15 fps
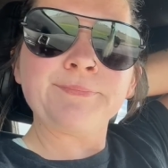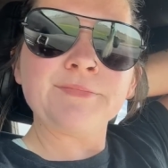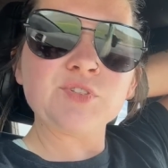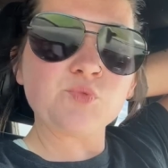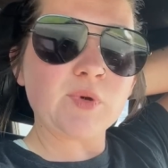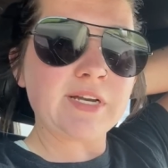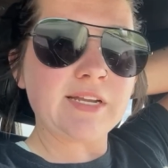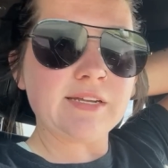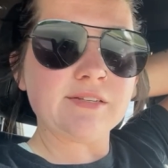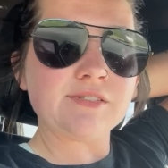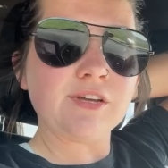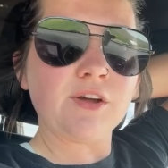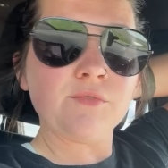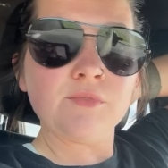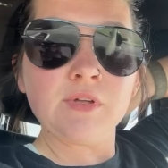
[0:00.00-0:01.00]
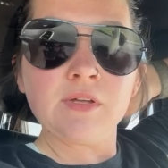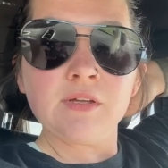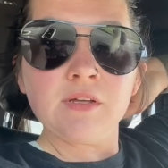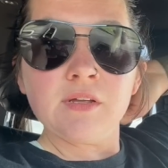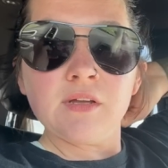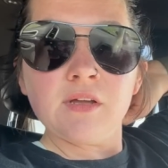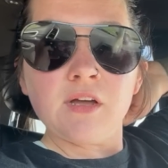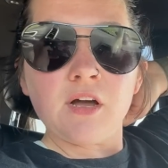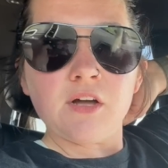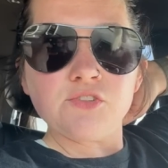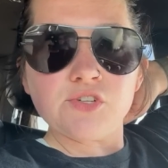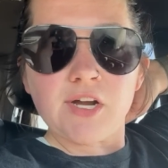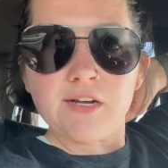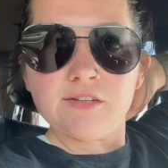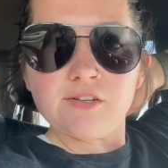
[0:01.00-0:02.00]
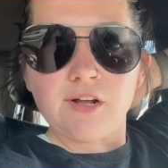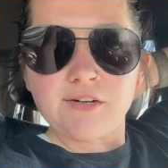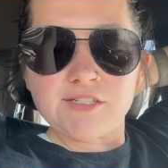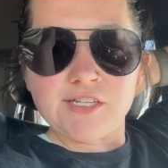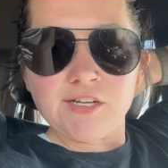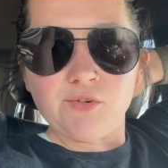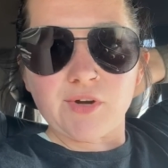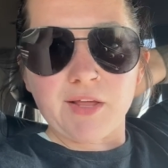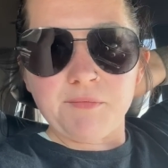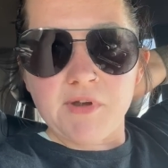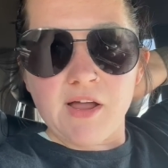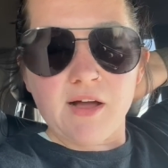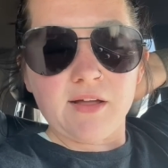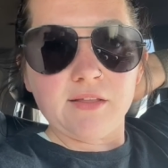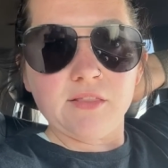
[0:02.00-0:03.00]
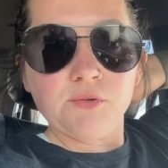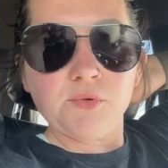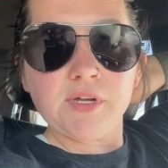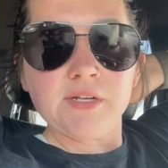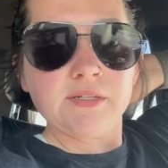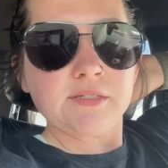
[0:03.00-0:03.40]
It's windy, so I'll try to talk to you when I'm not in the wind,